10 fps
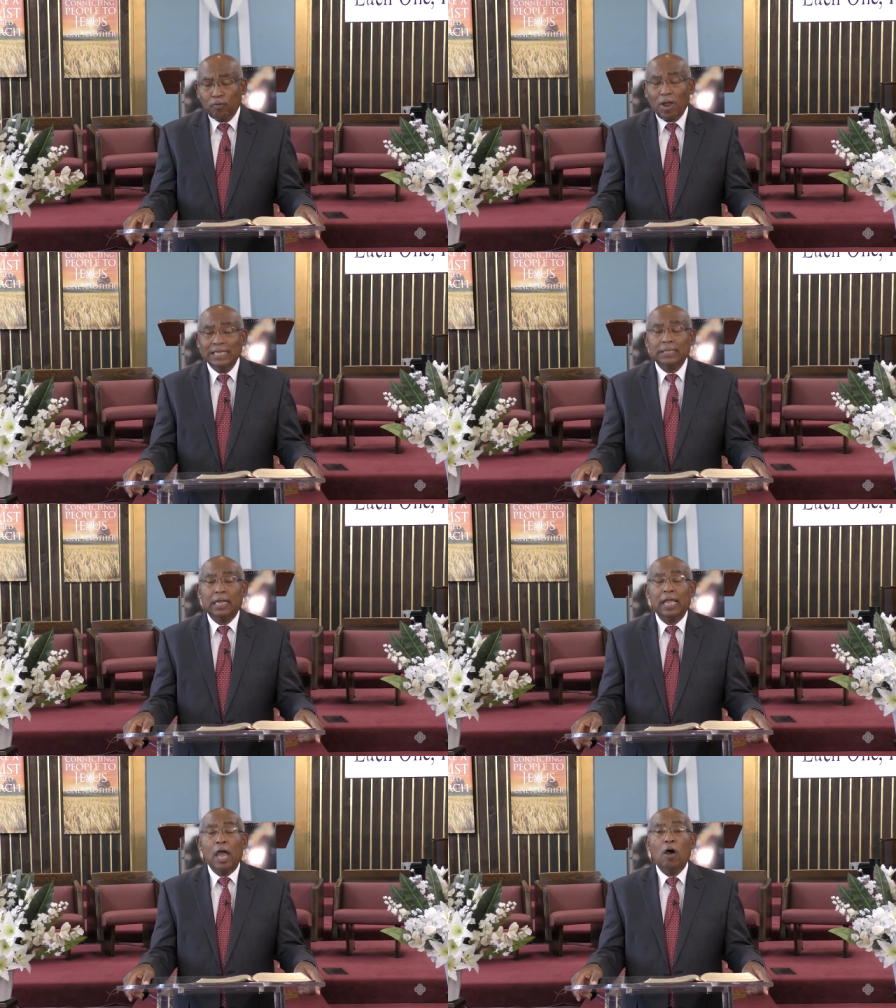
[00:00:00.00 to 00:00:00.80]

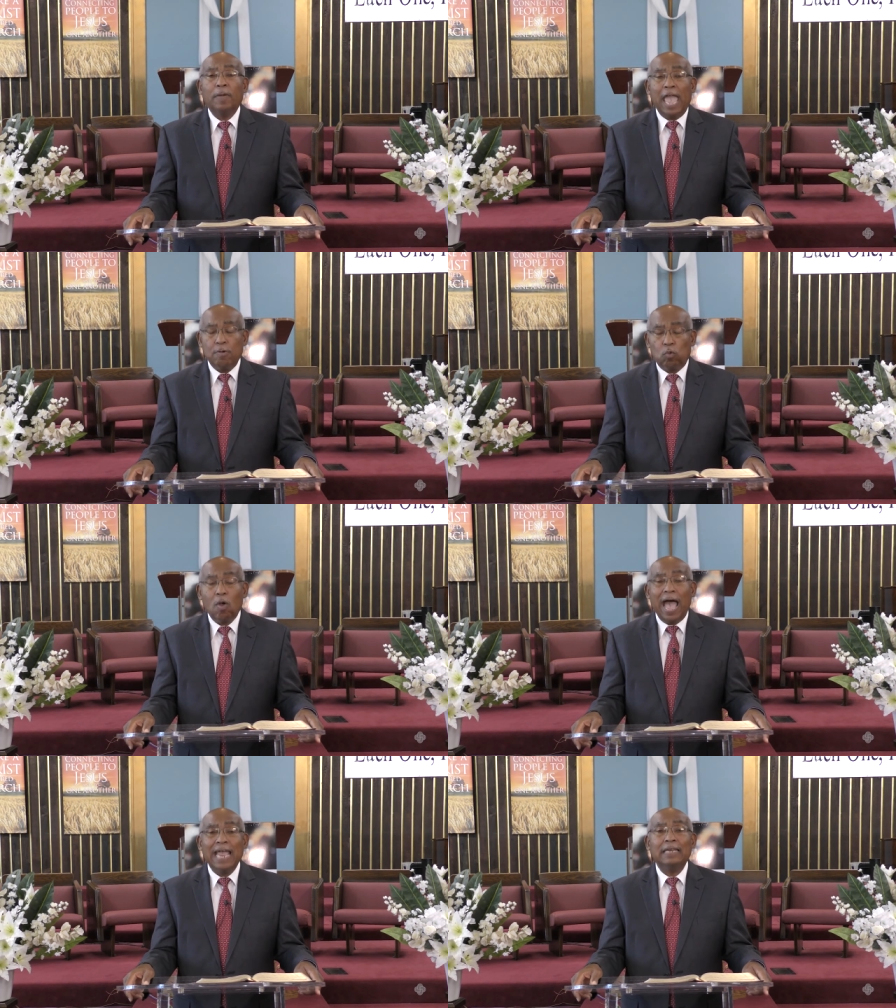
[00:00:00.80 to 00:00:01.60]
present help, a
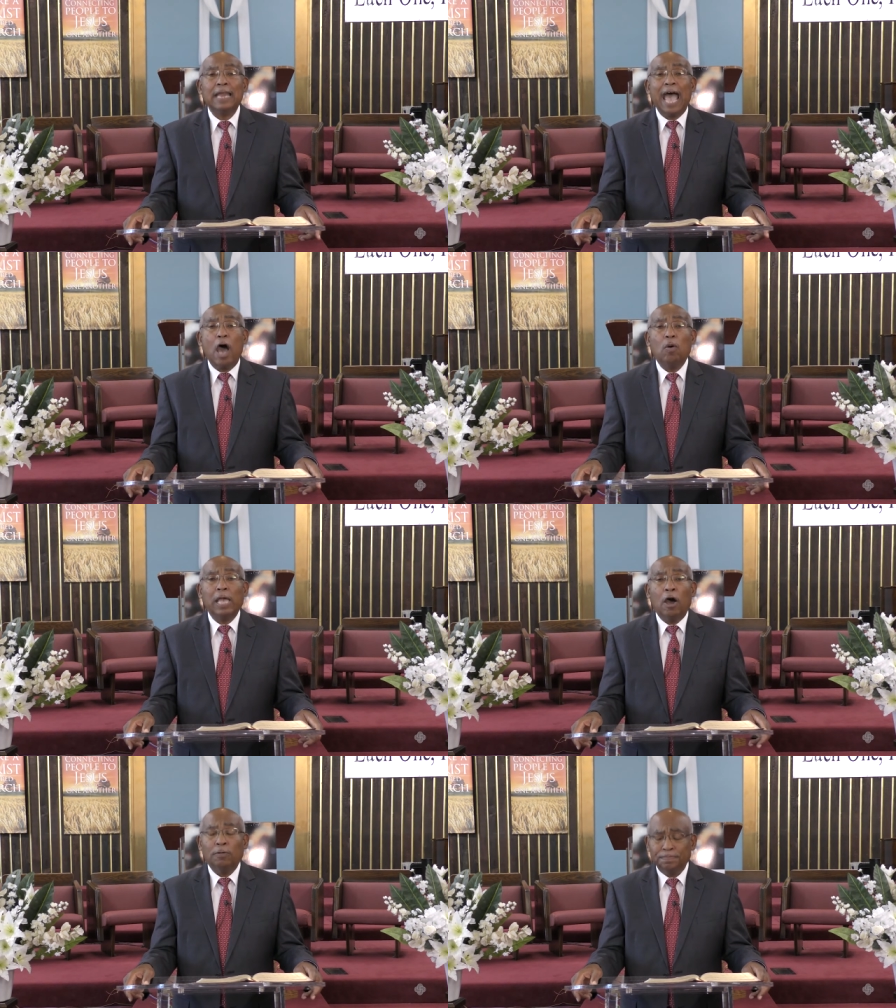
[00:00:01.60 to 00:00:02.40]
right
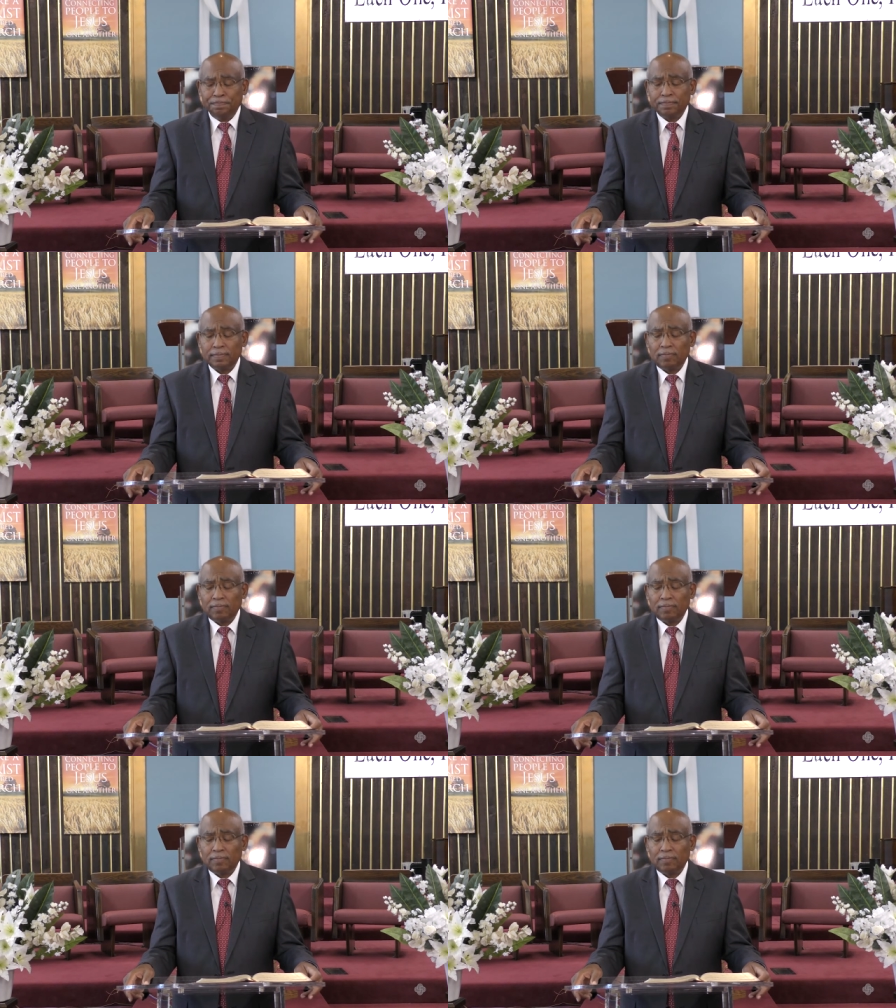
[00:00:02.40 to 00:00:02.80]
now help